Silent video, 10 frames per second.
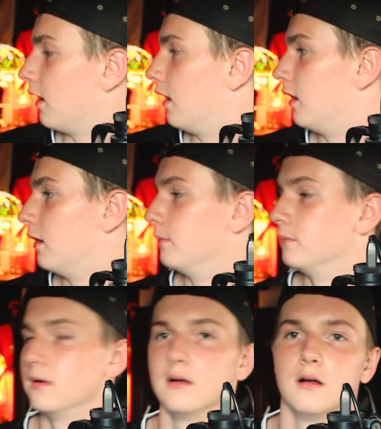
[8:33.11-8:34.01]

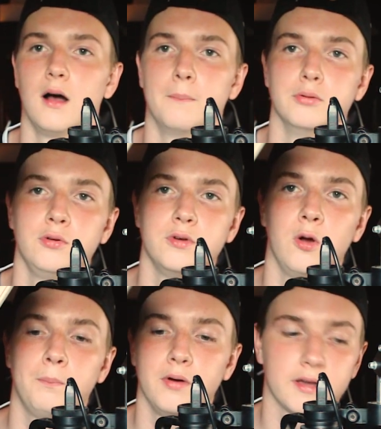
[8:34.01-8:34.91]
A blue
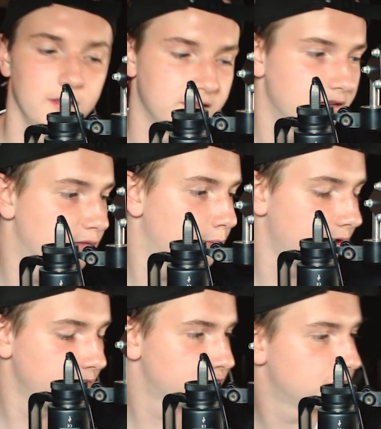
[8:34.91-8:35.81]
notebook is
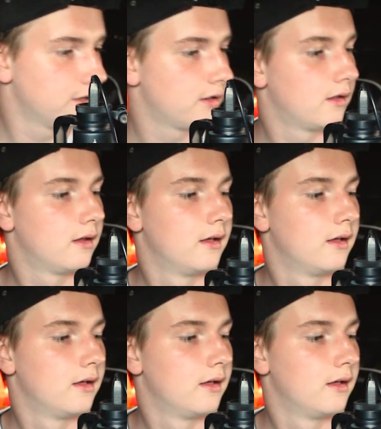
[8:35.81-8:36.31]
inspiration.